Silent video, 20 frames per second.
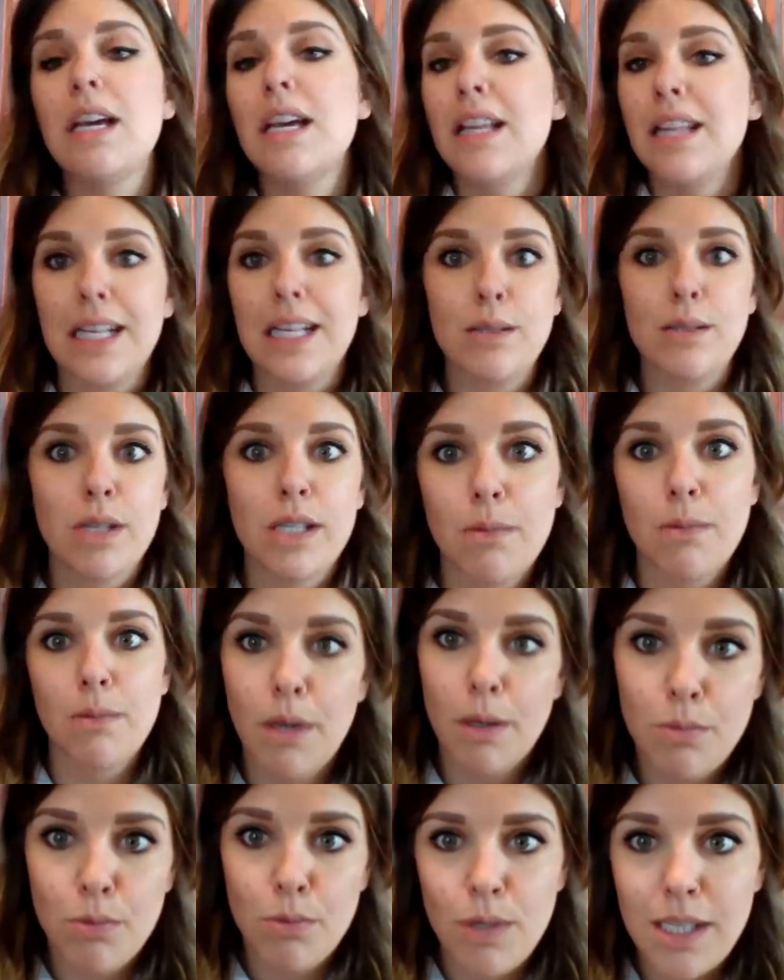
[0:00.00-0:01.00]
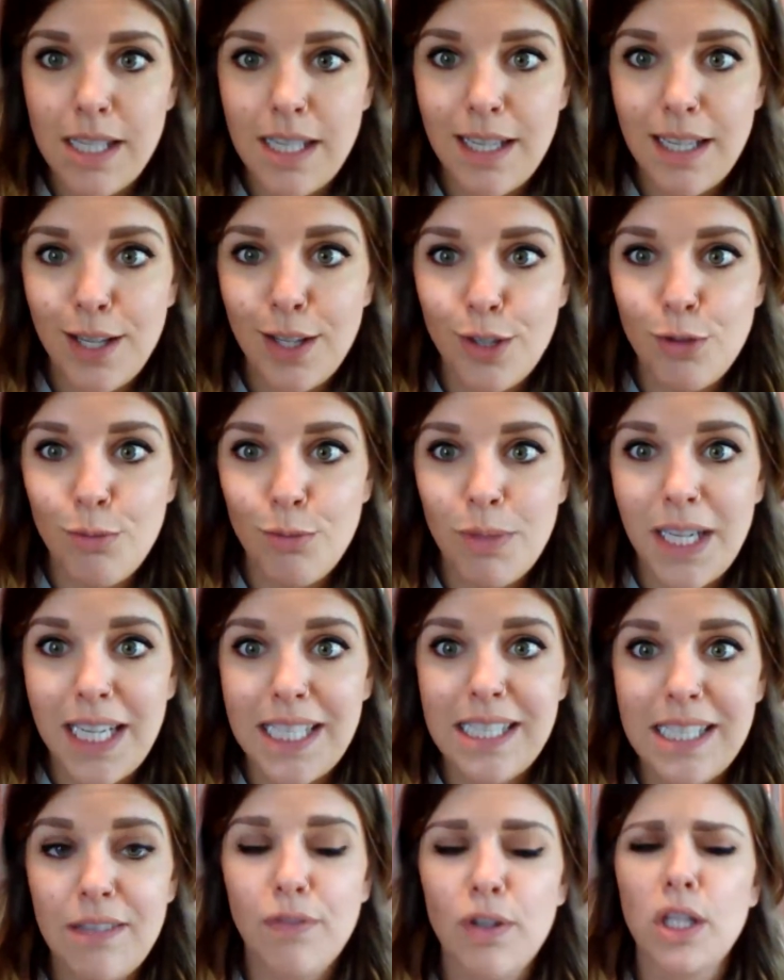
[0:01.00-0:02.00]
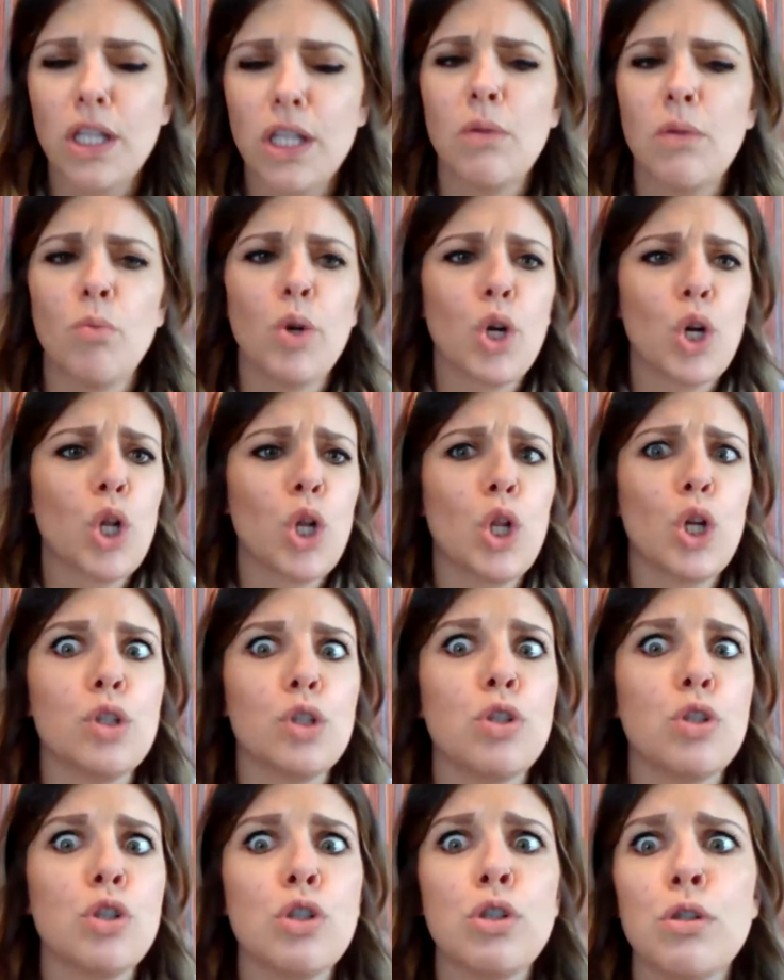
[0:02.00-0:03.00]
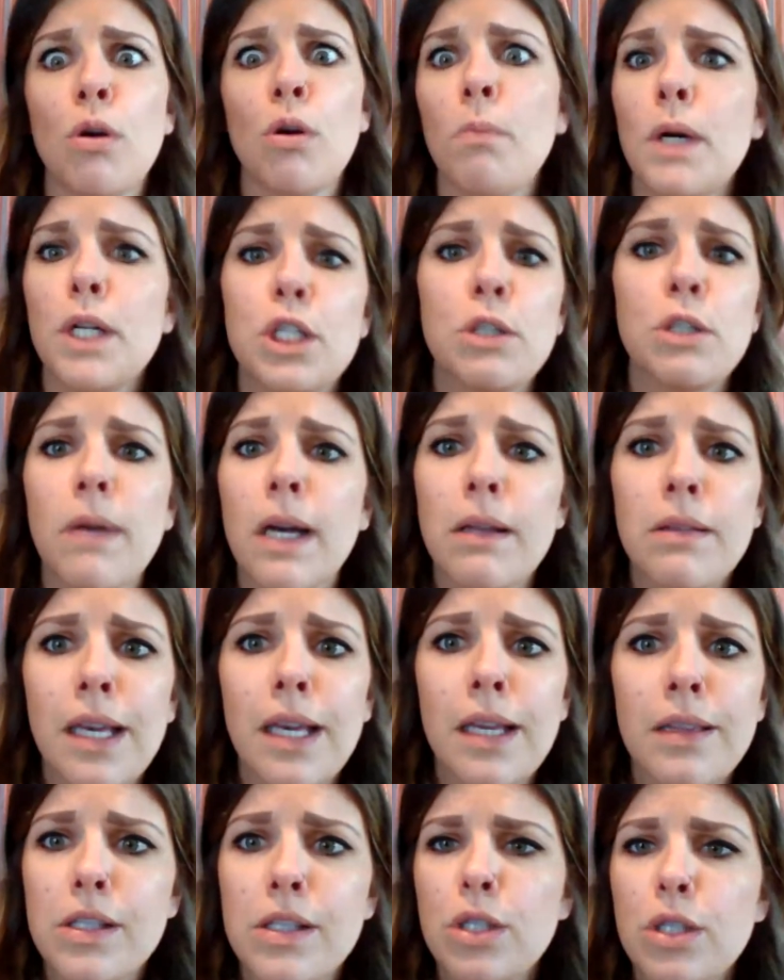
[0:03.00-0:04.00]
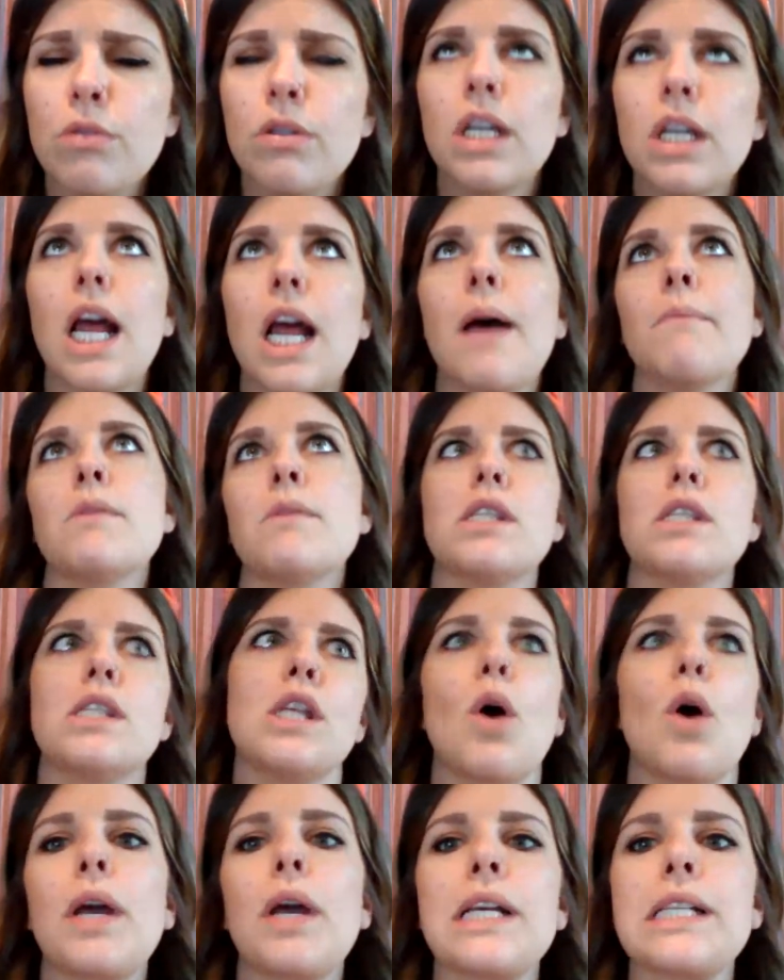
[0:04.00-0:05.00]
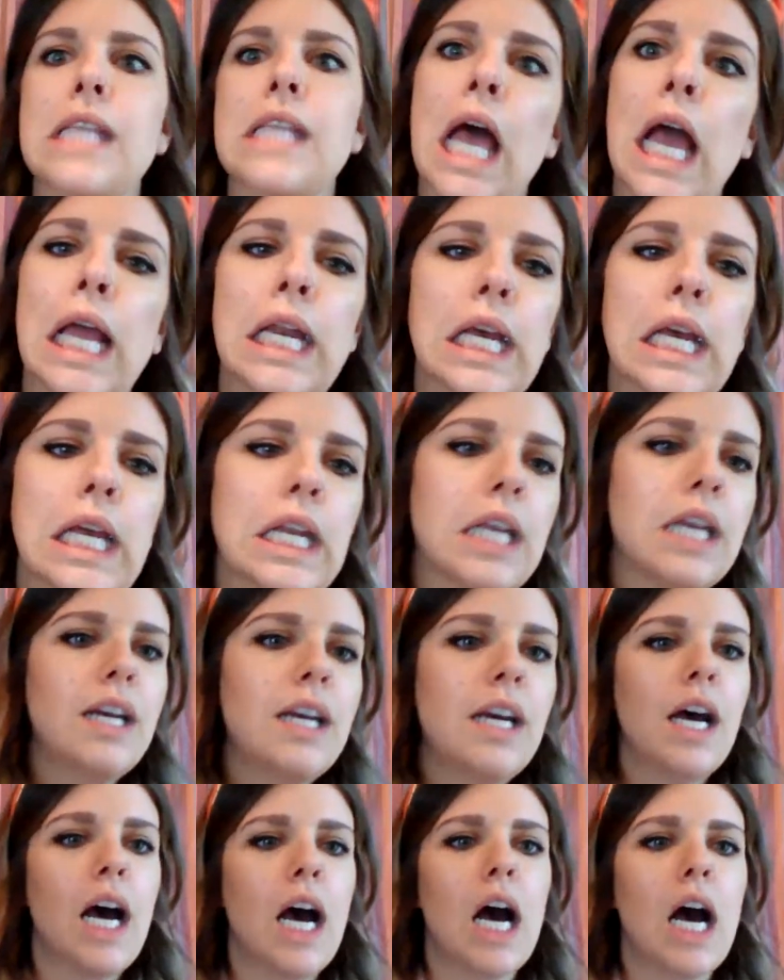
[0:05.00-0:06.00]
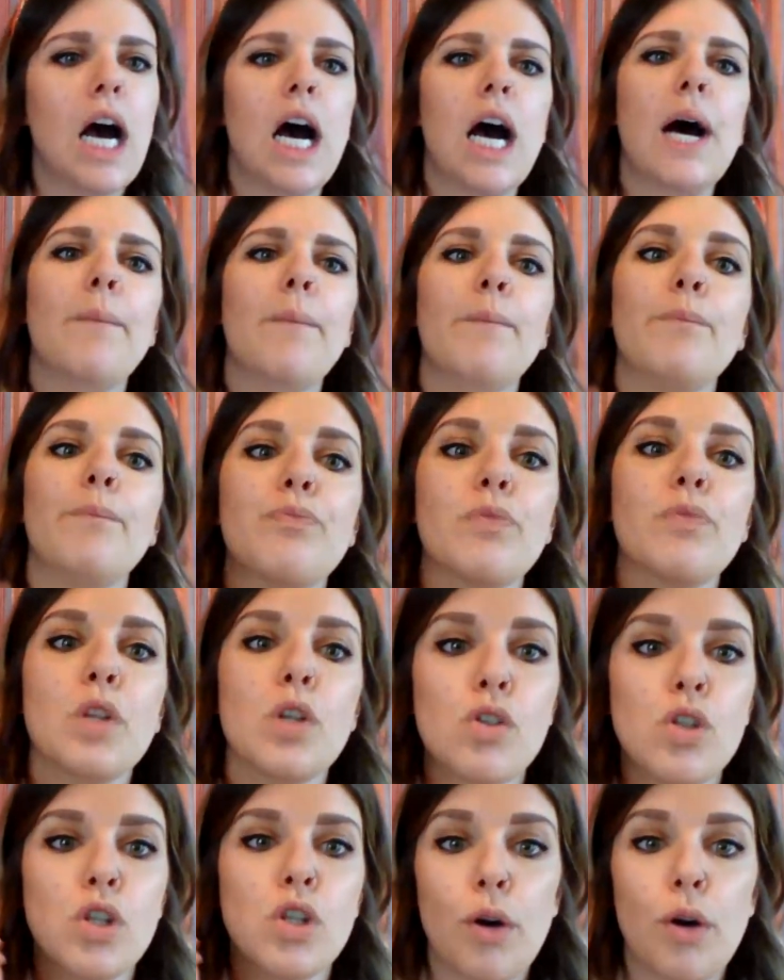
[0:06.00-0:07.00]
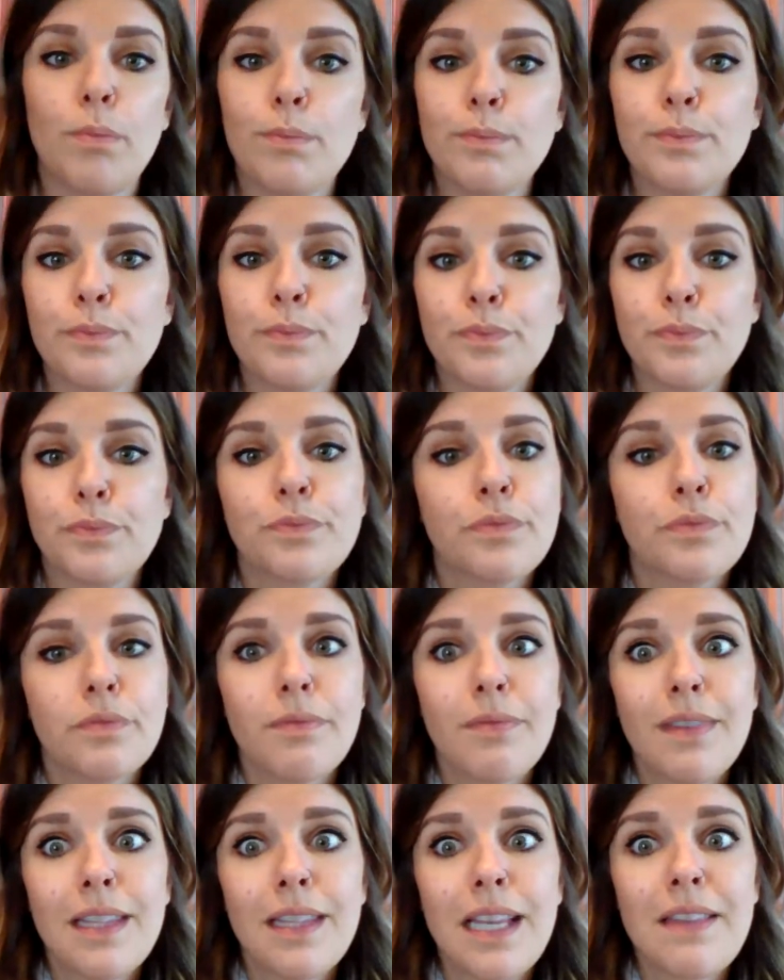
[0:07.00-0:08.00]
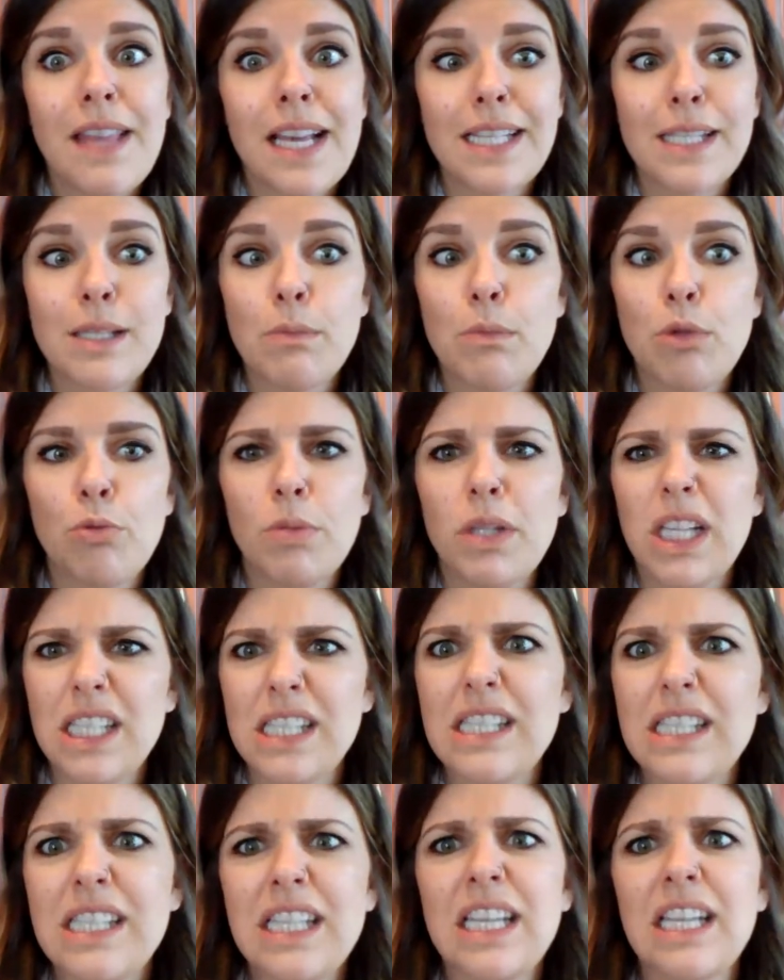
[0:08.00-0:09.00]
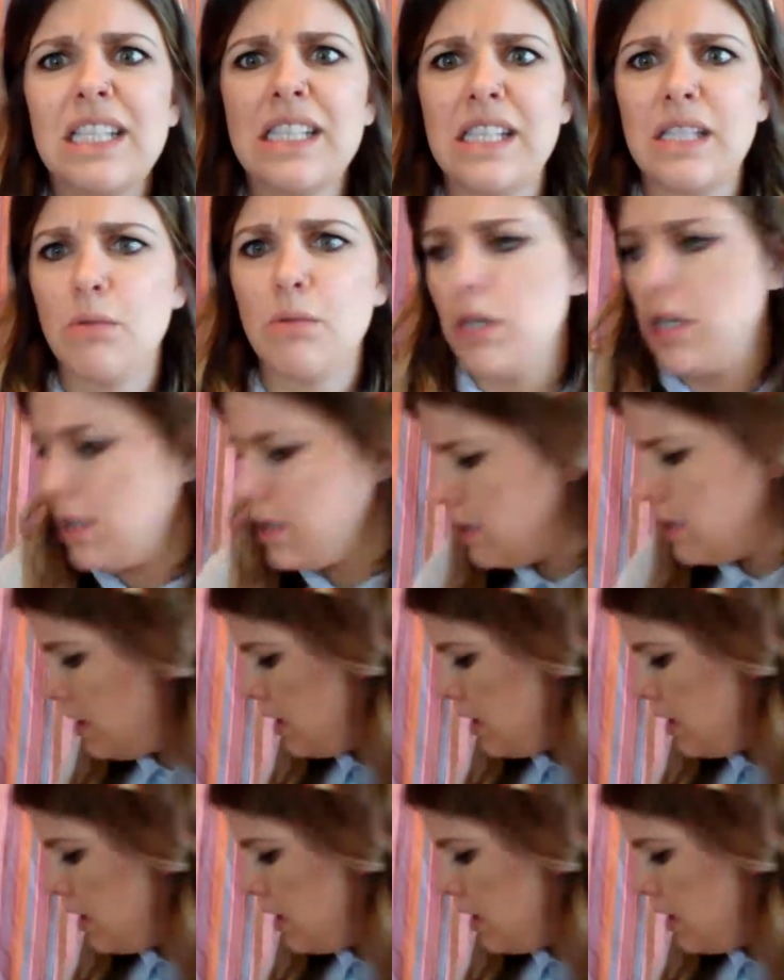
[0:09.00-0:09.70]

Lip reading: that's why sometimes we see it illuminated differently. And we're going to learn so much about that this unit. I'm so excited. So that's the moon, but let's dig in and see what else is